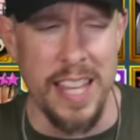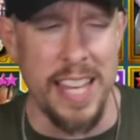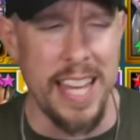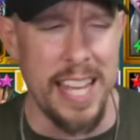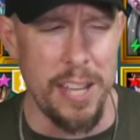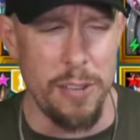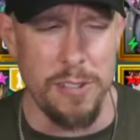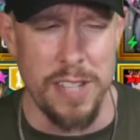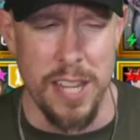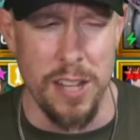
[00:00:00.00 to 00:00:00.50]

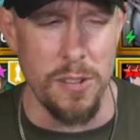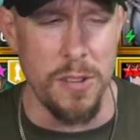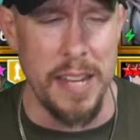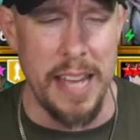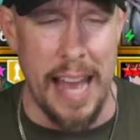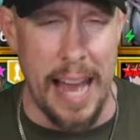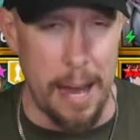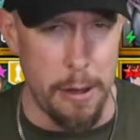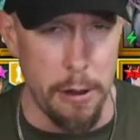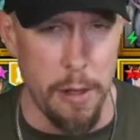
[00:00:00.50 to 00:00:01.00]
get
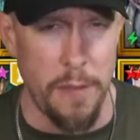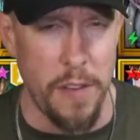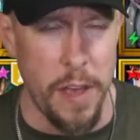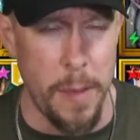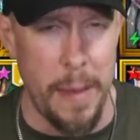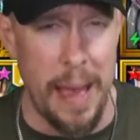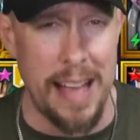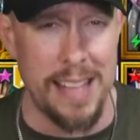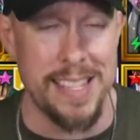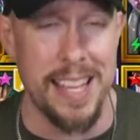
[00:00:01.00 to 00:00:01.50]
utility out of
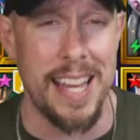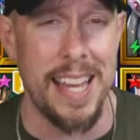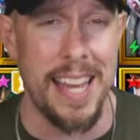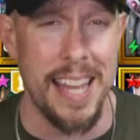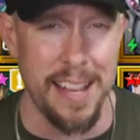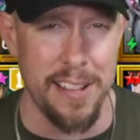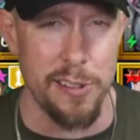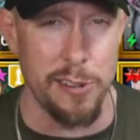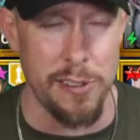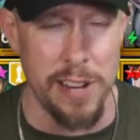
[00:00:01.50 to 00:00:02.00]
him as a
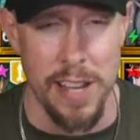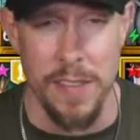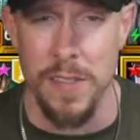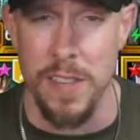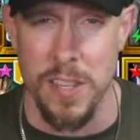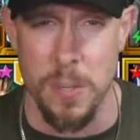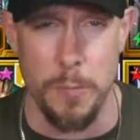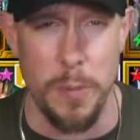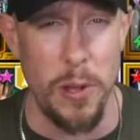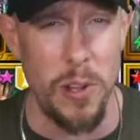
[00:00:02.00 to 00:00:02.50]
healer in
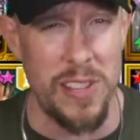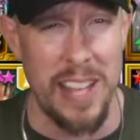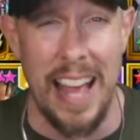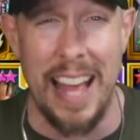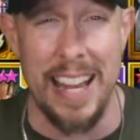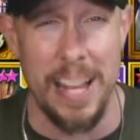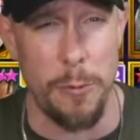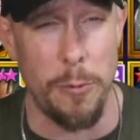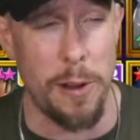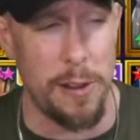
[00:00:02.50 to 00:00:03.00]
this build
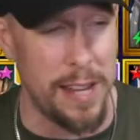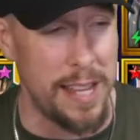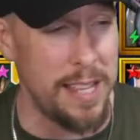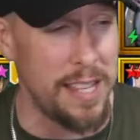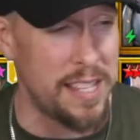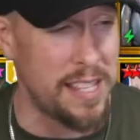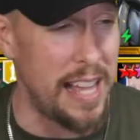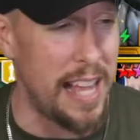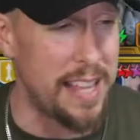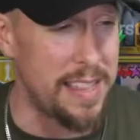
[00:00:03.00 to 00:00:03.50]
anywhere
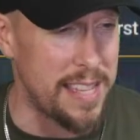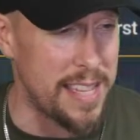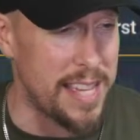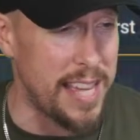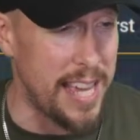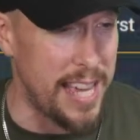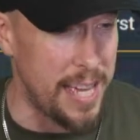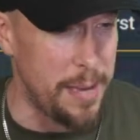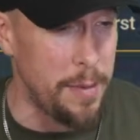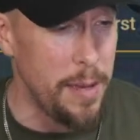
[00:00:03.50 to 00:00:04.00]
inside the
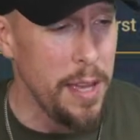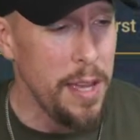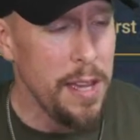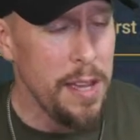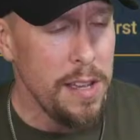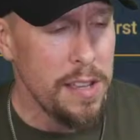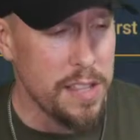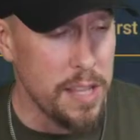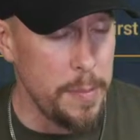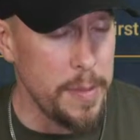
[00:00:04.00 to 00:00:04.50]
game.
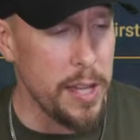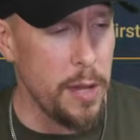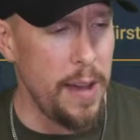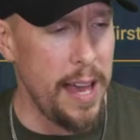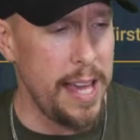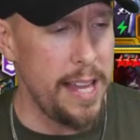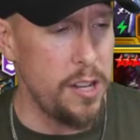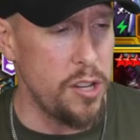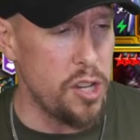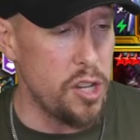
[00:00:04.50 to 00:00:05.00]
So let me go
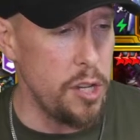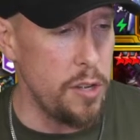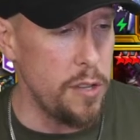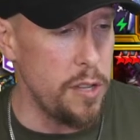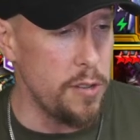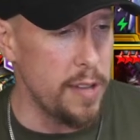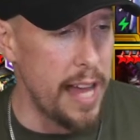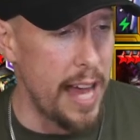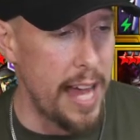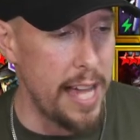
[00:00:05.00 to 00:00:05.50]
ahead and show
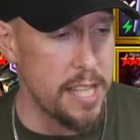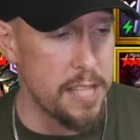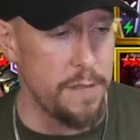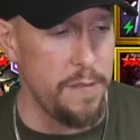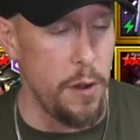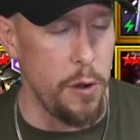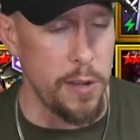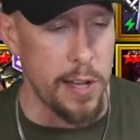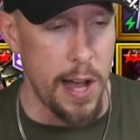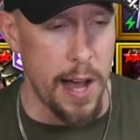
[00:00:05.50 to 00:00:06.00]
you guys.
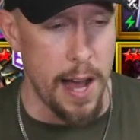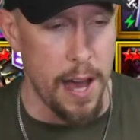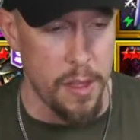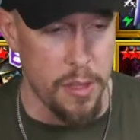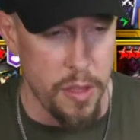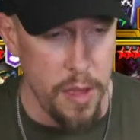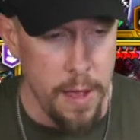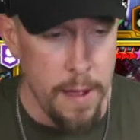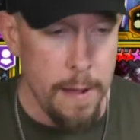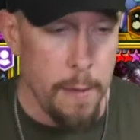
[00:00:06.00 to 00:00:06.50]
Vogoth,
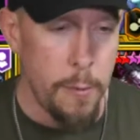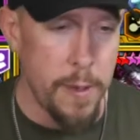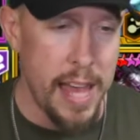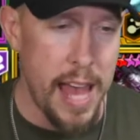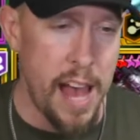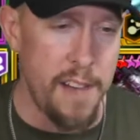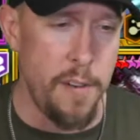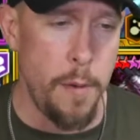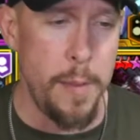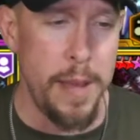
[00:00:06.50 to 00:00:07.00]
we
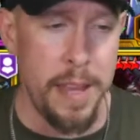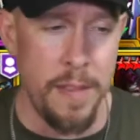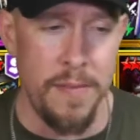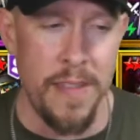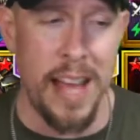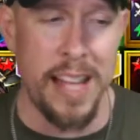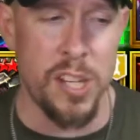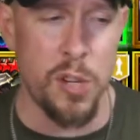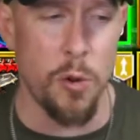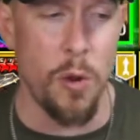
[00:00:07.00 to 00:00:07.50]
have him in,
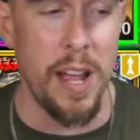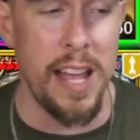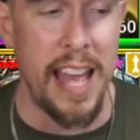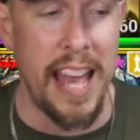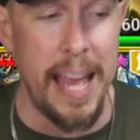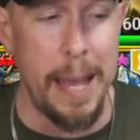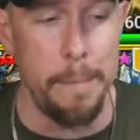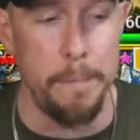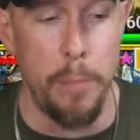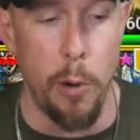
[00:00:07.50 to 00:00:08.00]
that's right,
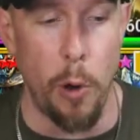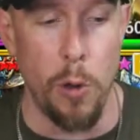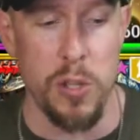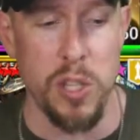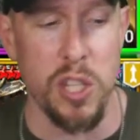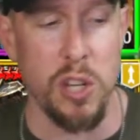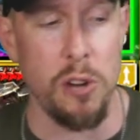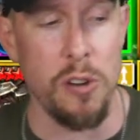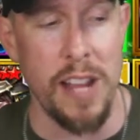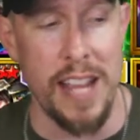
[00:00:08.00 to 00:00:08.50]
a
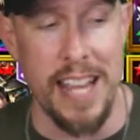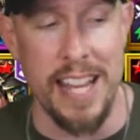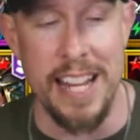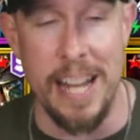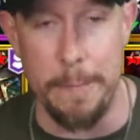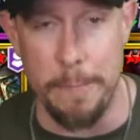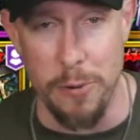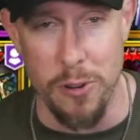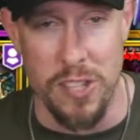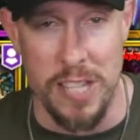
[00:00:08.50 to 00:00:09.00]
bolster and
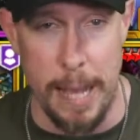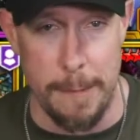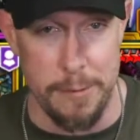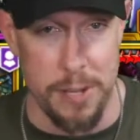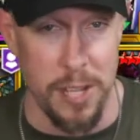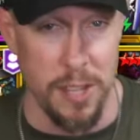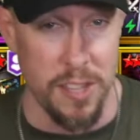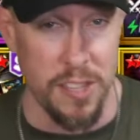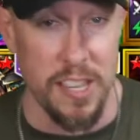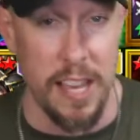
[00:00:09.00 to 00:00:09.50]
a
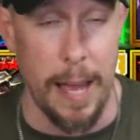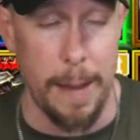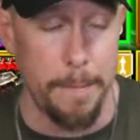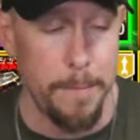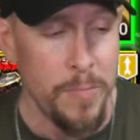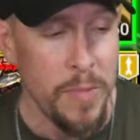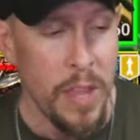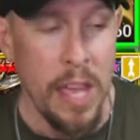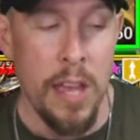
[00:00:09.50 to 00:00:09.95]
perception set.